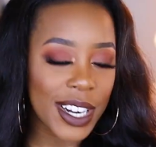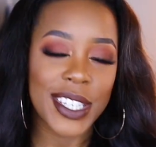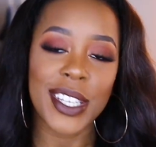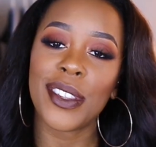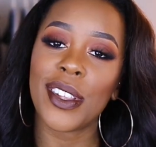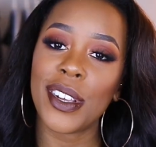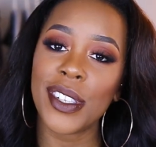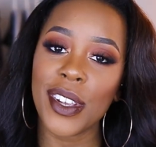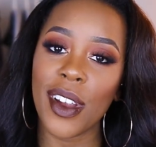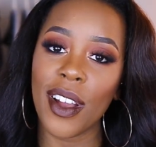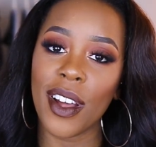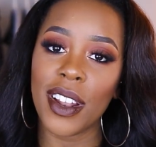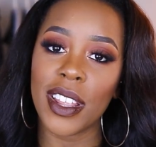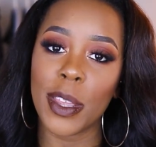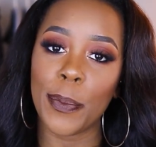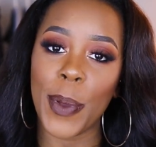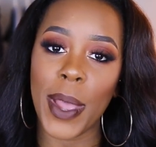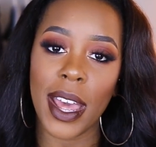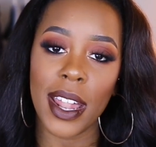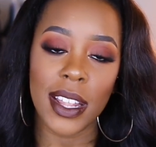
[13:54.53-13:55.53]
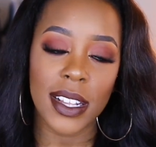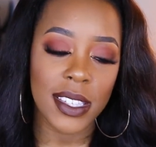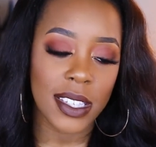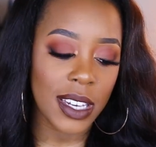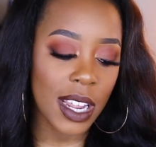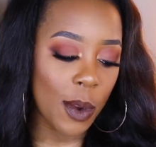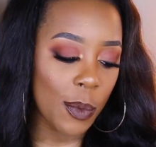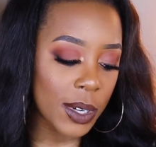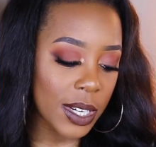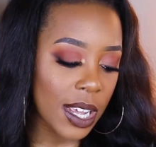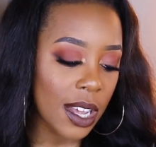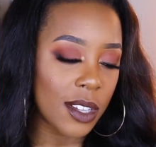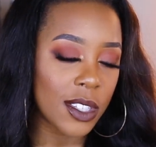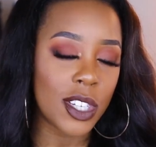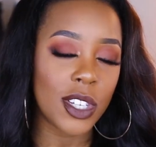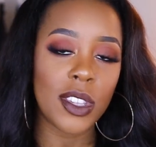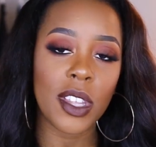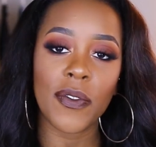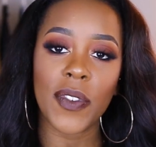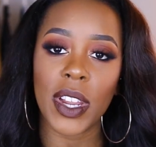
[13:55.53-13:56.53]
right, so those are all of the palettes. Now we're down
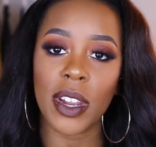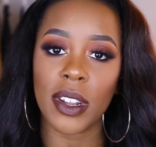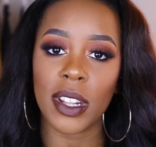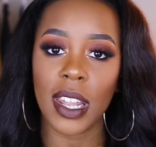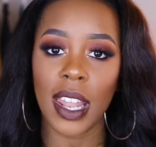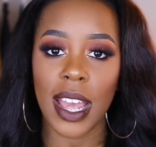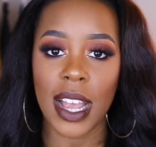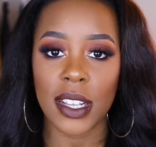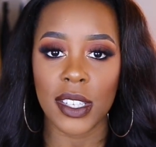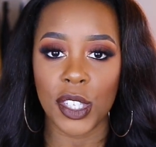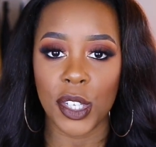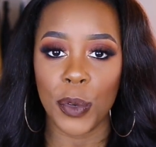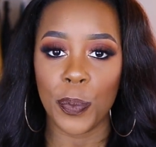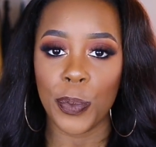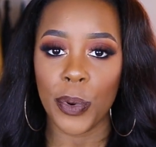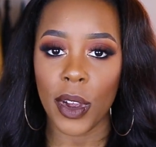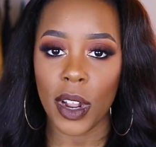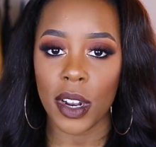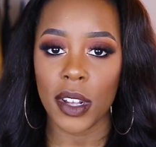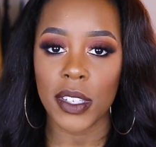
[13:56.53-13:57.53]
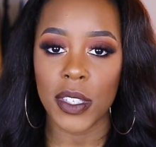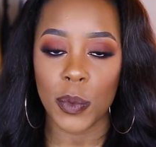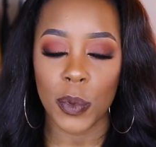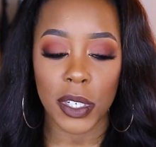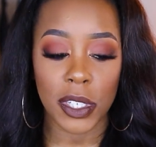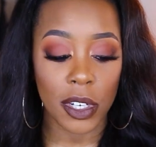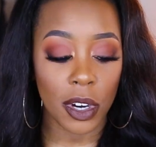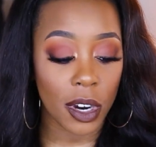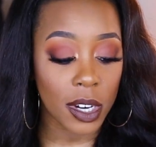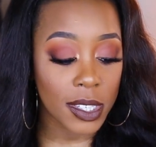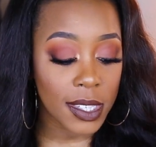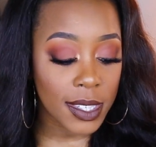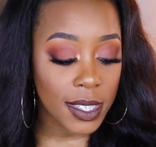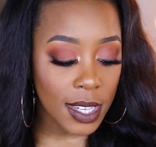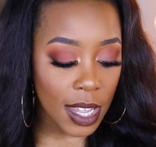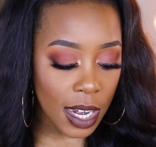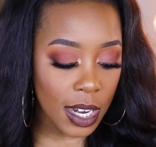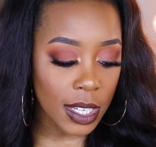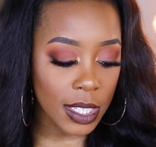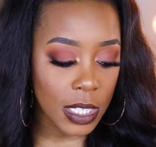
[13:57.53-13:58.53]
to the very last two products, which are
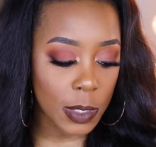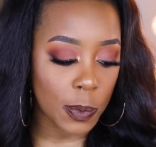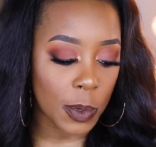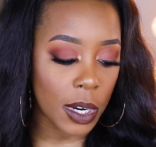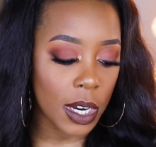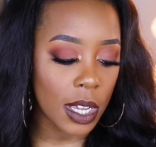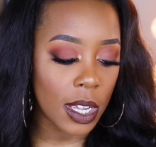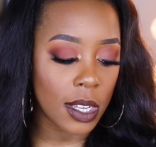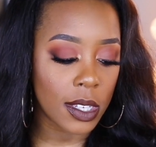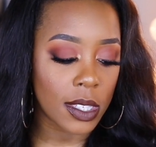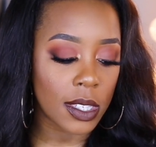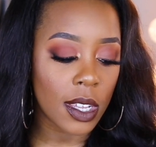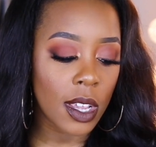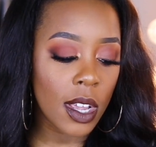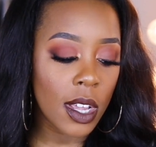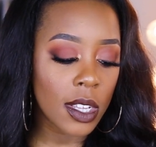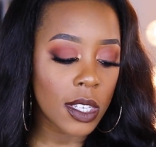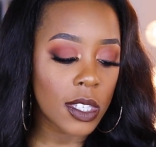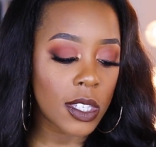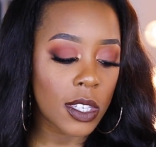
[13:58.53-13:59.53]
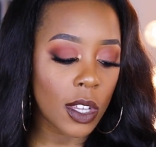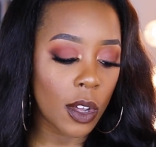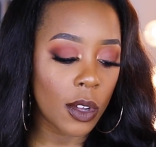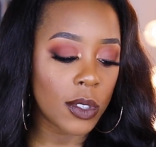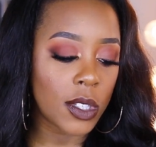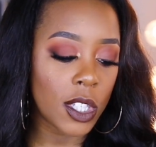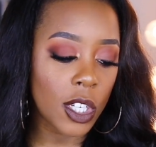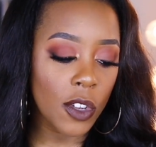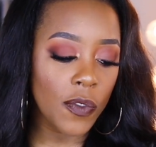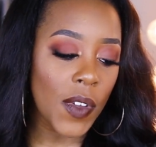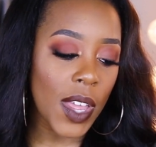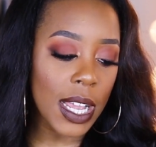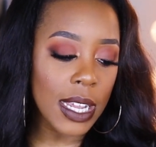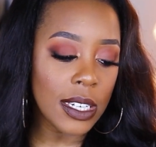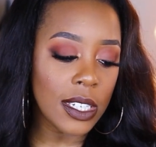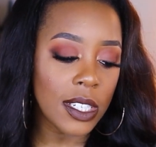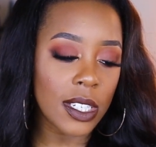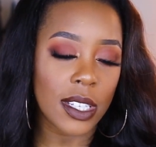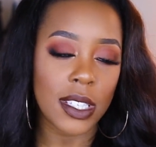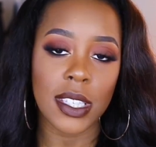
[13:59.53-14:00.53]
setting sprays. So Too
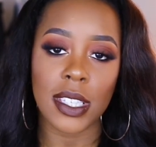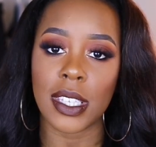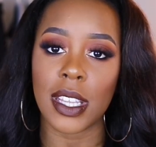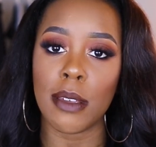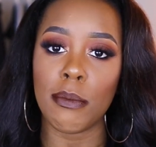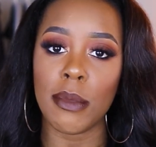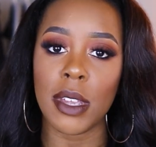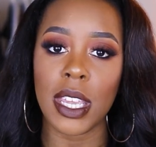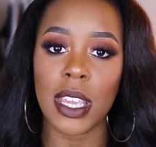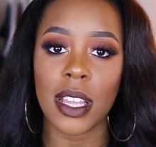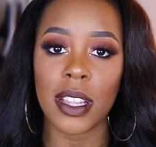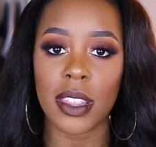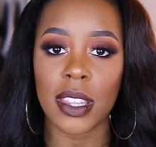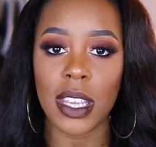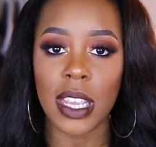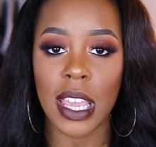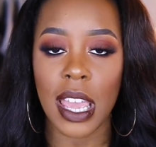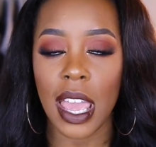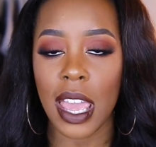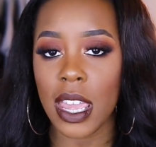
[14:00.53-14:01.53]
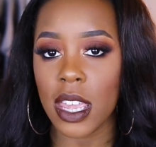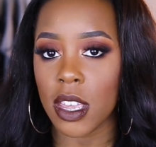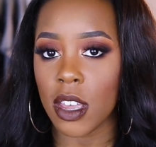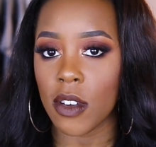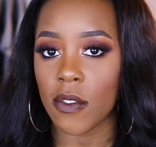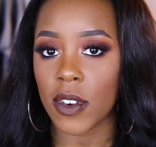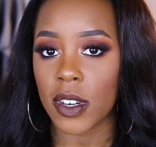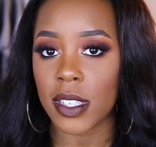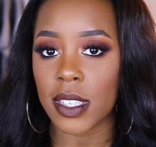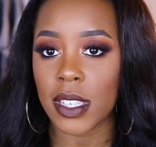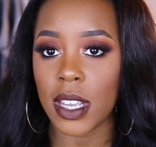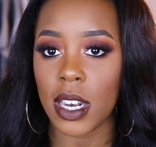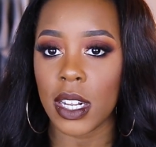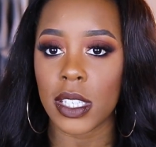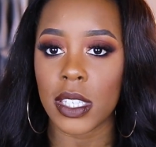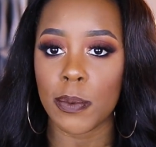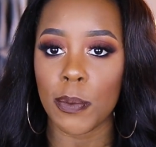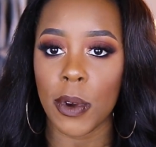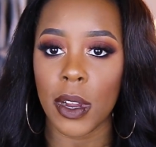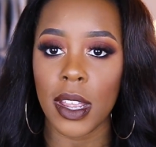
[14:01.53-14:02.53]
Faced just sent me the Hangover
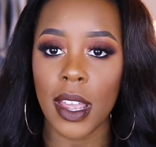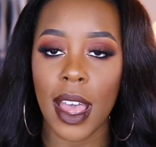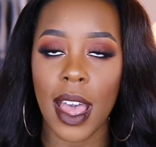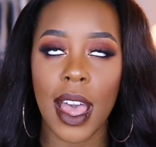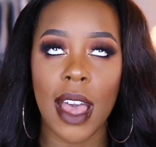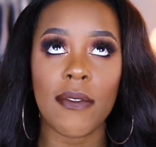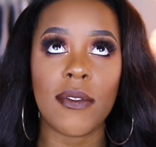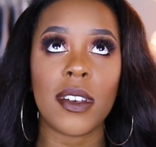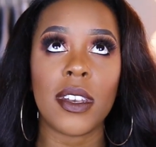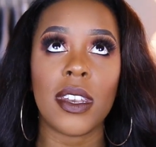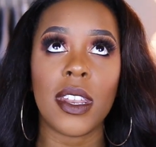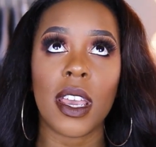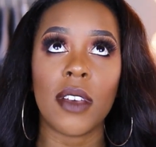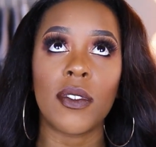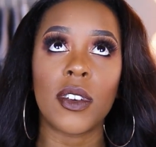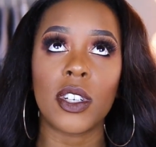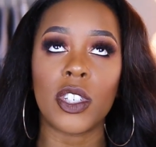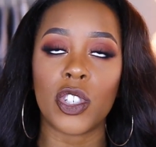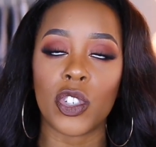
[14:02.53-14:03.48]
Setting Spray. I have never